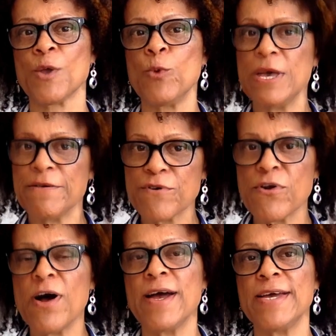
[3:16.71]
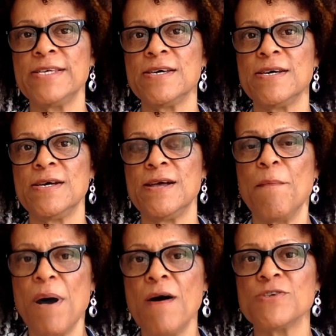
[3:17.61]
We have cried,
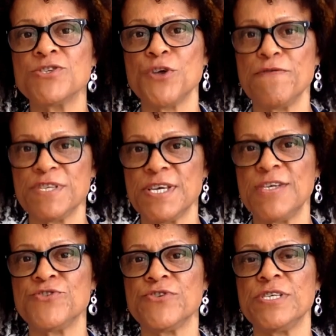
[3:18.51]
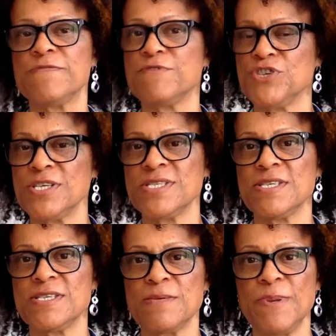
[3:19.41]
marched over centuries for
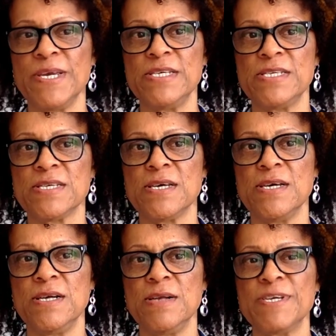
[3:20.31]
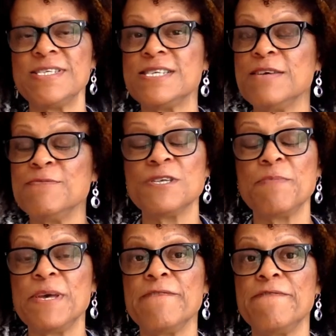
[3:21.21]
justice and peace, but it seems to
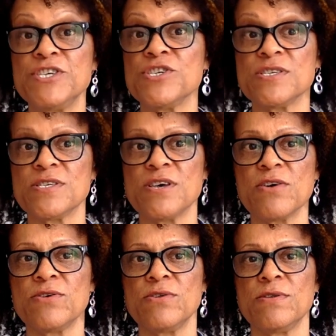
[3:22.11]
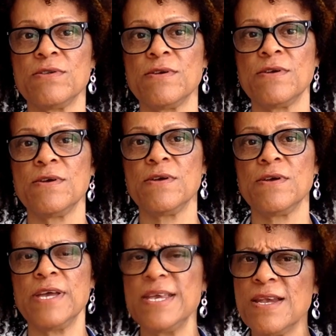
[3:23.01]
be a vicious circle.
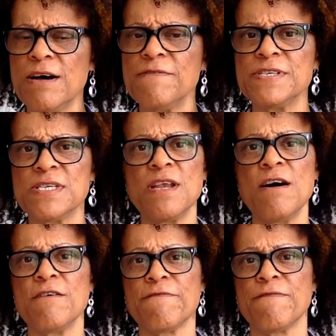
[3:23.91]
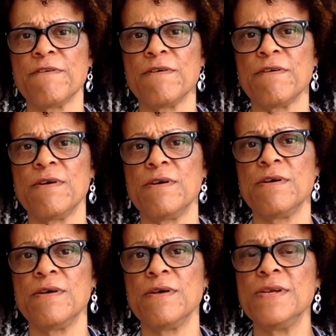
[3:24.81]
Enough is enough.
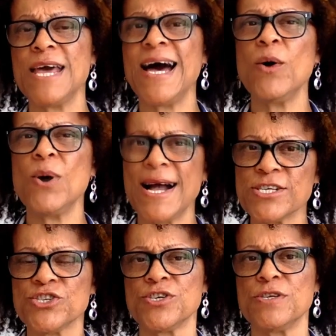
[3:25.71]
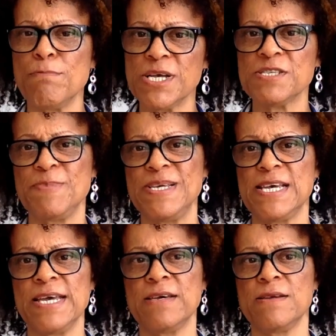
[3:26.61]
Now action must be
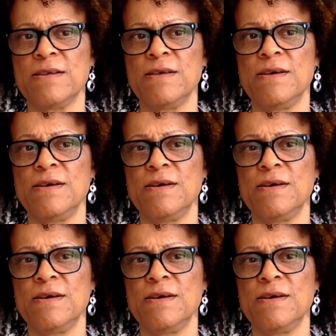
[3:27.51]
taken.